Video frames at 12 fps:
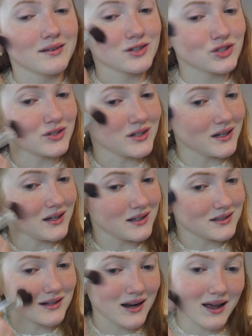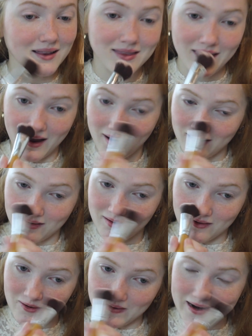she's not that
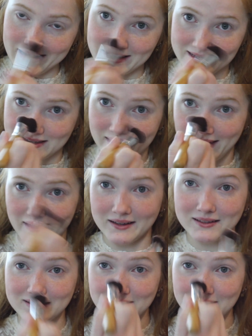crazy,